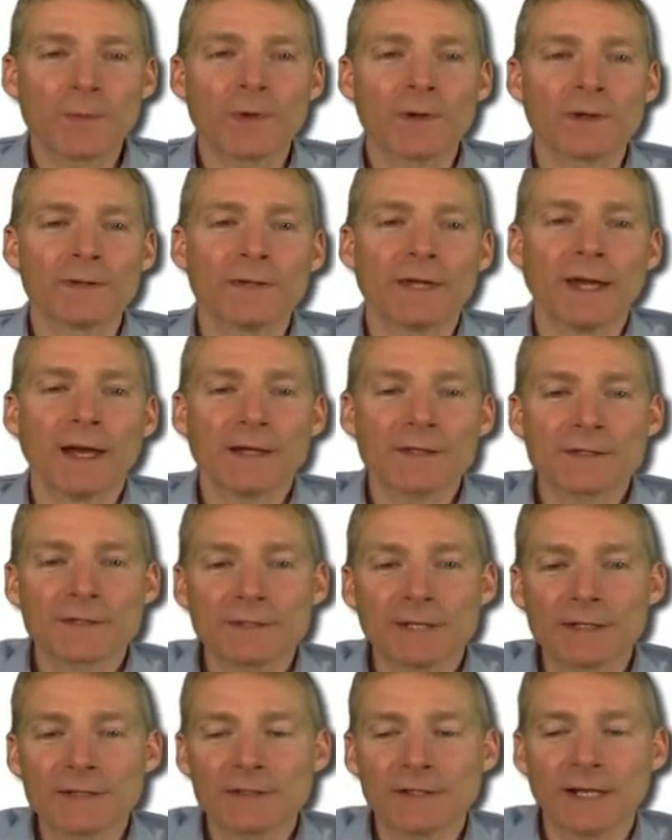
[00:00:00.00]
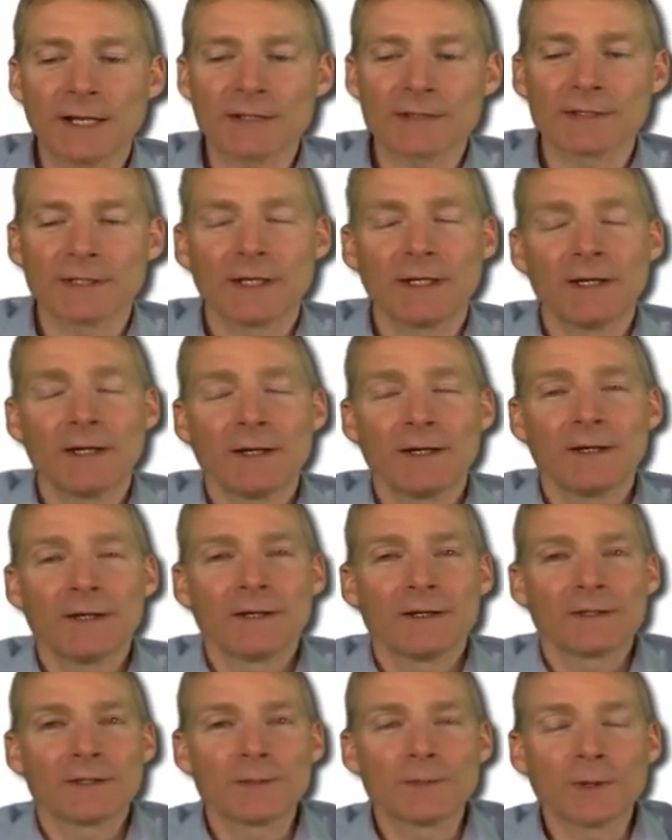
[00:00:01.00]
more, they exercise less,
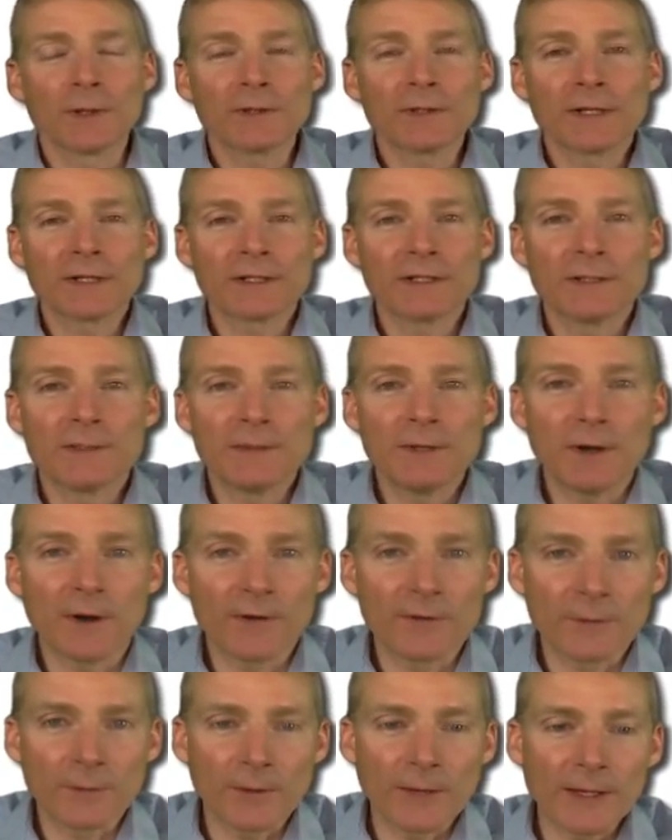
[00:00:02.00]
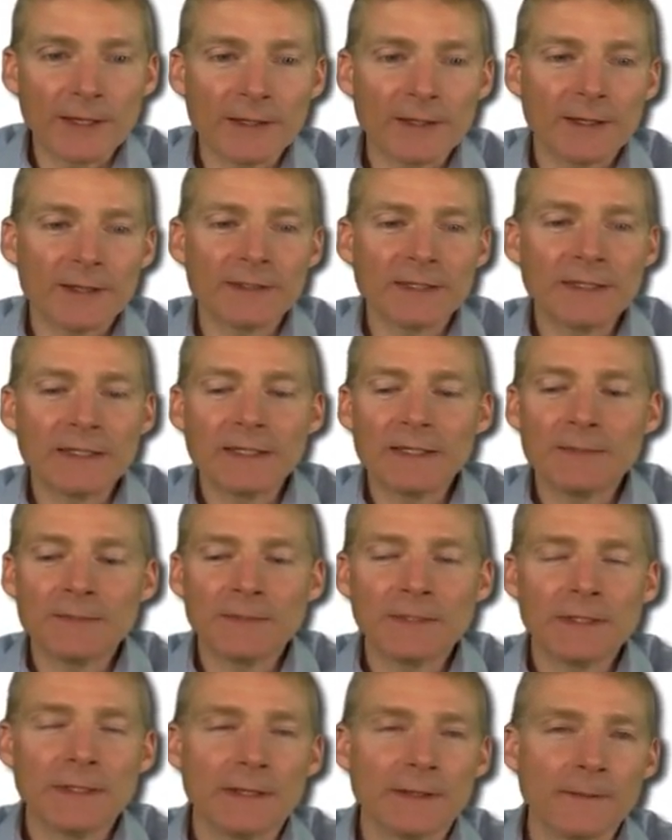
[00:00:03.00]
they're more likely to be overweight, and they eat
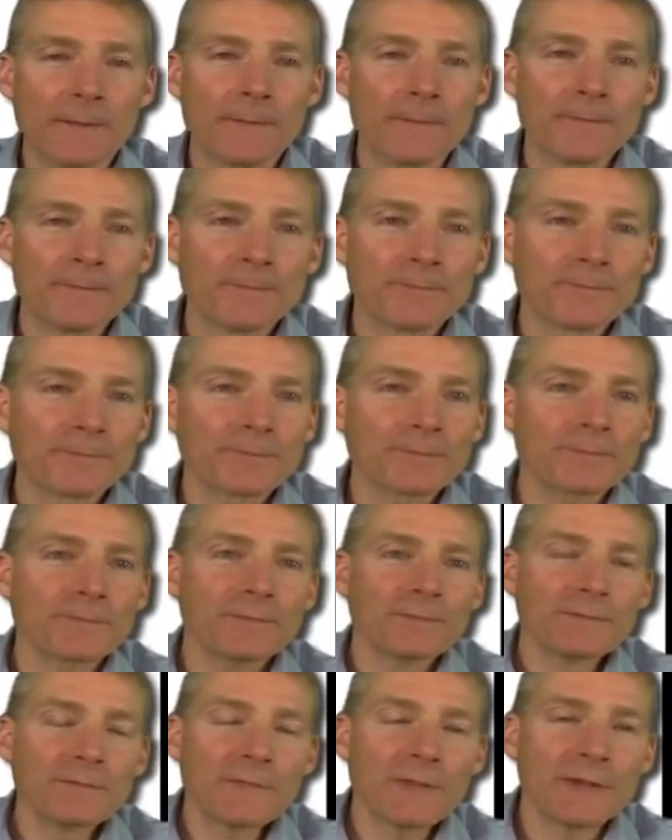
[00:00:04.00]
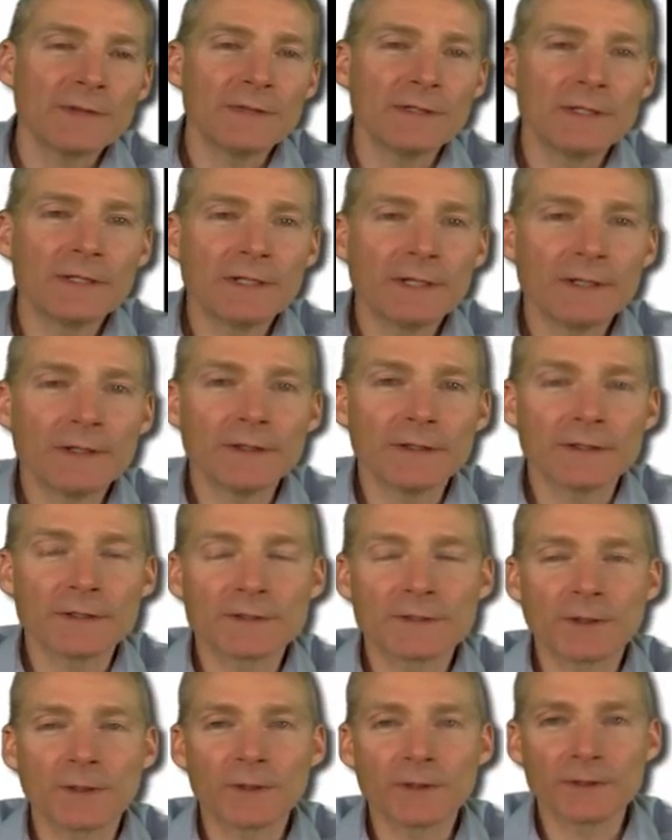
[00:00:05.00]
meat. The adherers
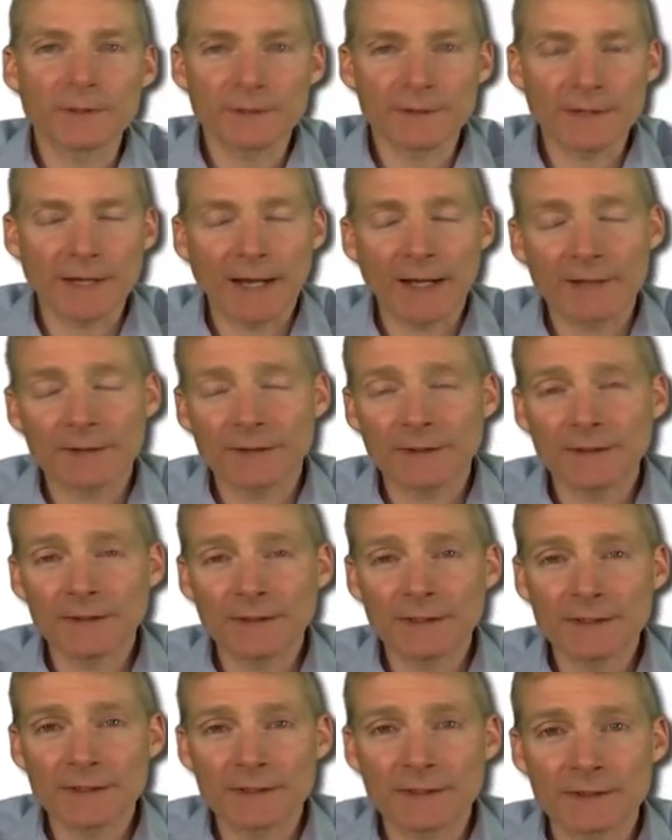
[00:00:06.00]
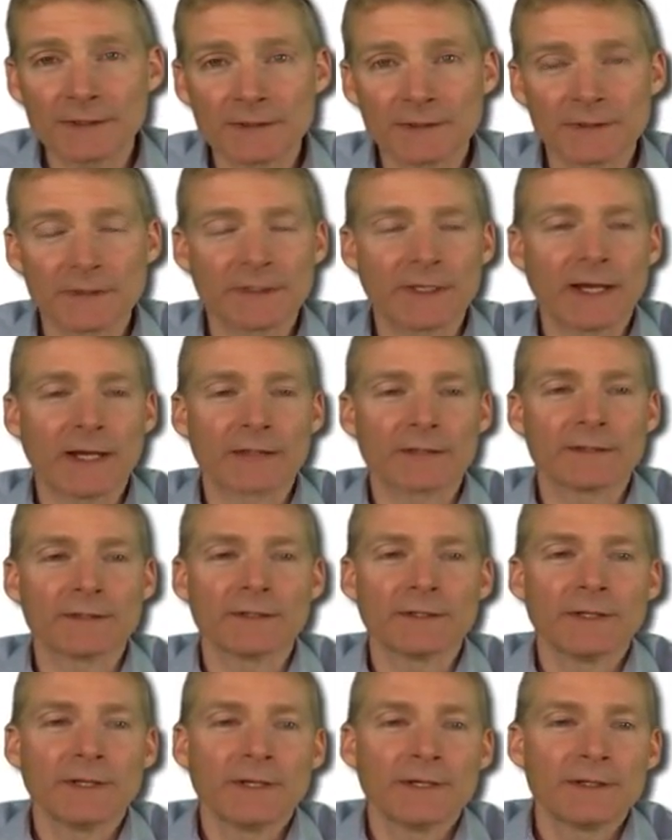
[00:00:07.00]
go to their doctor and listen to their doctor.
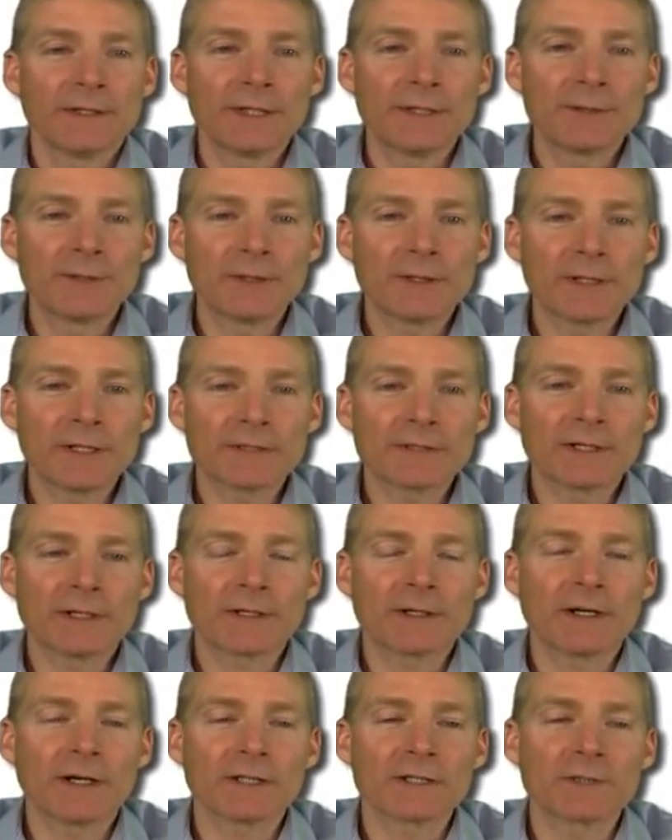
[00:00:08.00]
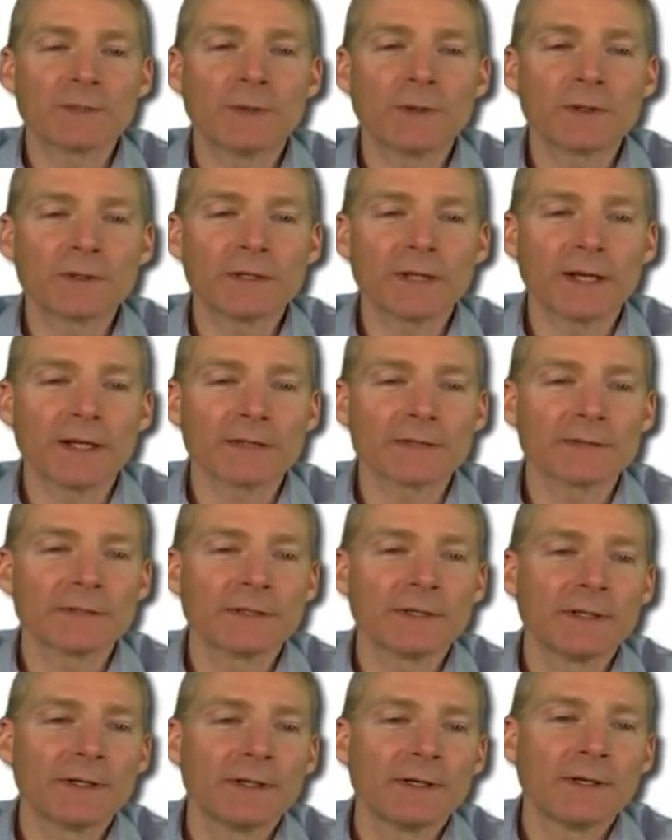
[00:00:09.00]
They drink less alcohol, smoke less,
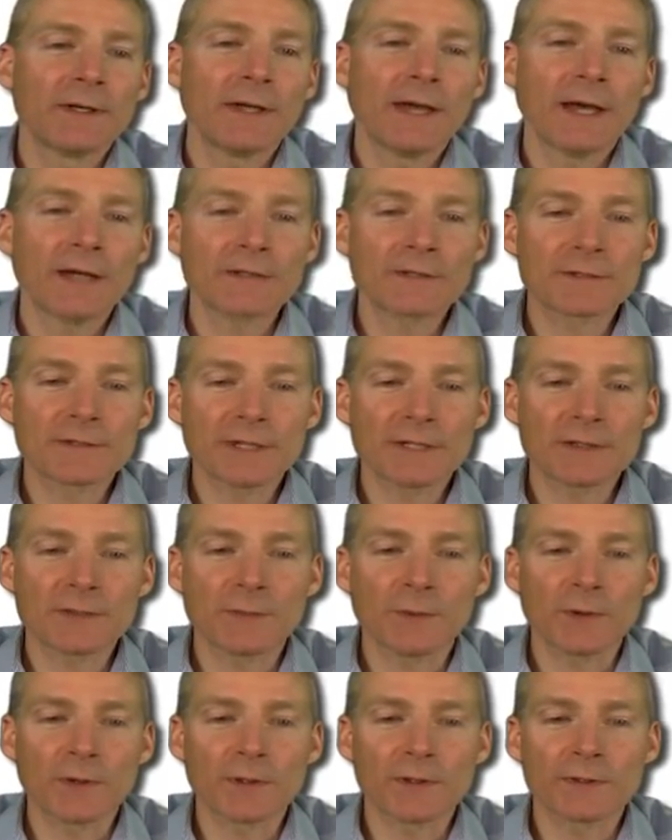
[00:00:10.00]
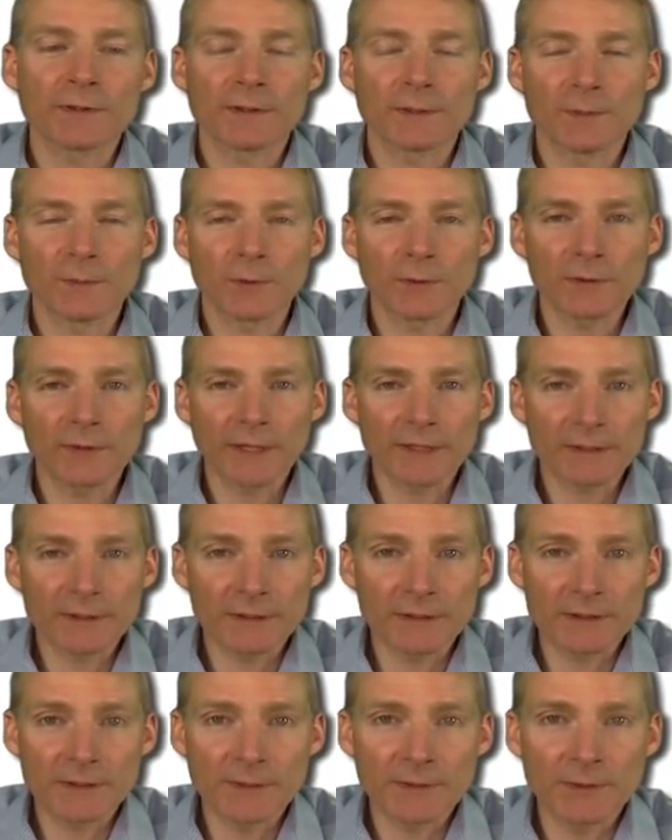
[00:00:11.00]
exercise more, they're more
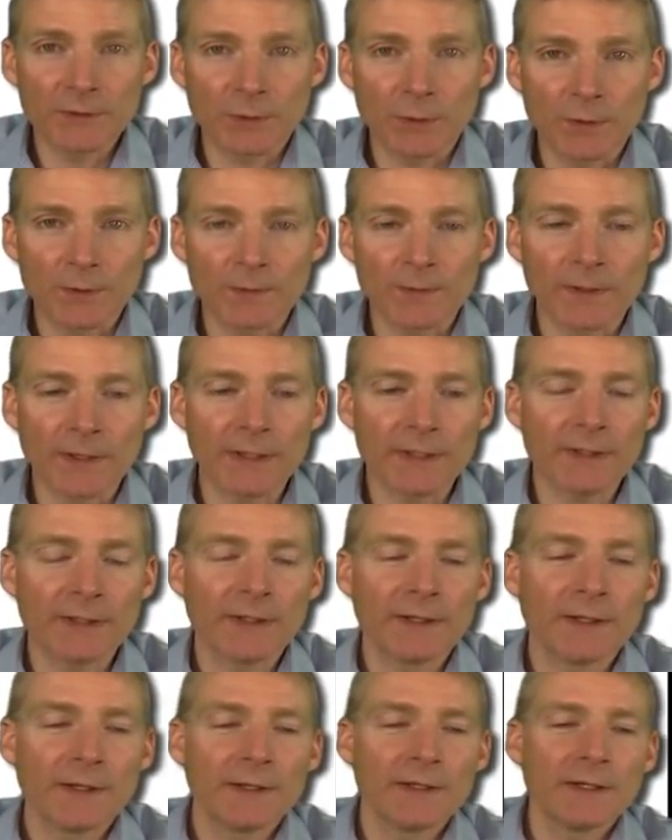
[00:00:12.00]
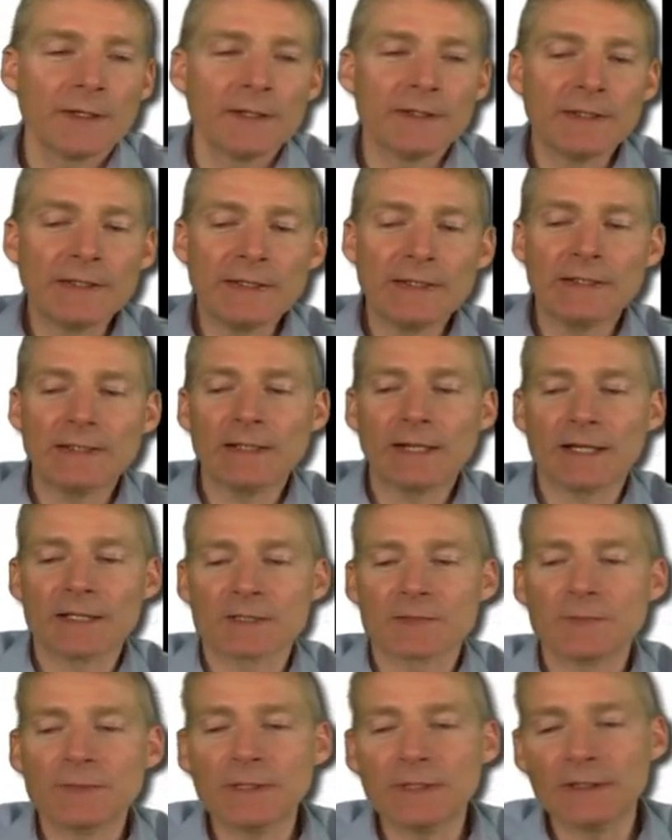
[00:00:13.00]
likely to be normal weight, and they eat
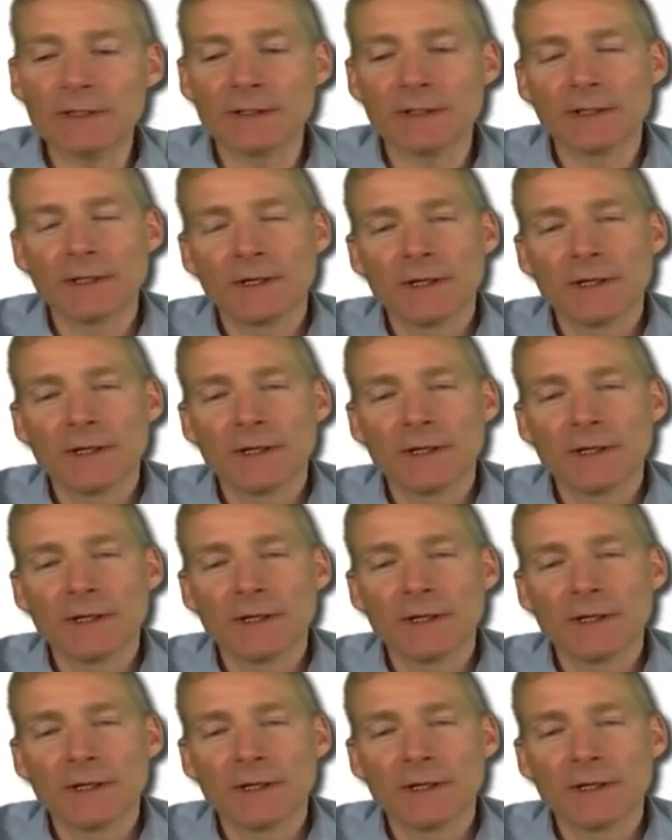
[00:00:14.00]
less meat.